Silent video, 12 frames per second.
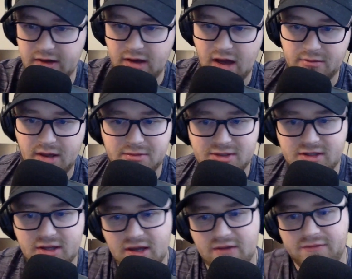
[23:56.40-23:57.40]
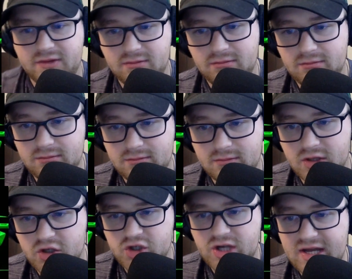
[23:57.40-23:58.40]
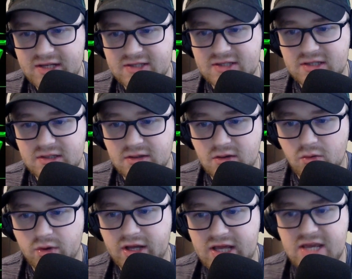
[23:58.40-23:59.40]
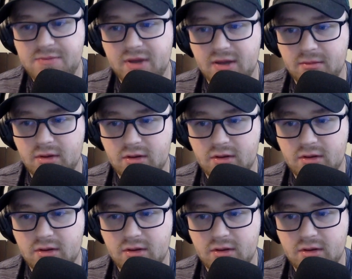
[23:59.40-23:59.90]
I mean, if the Jets were to keep him,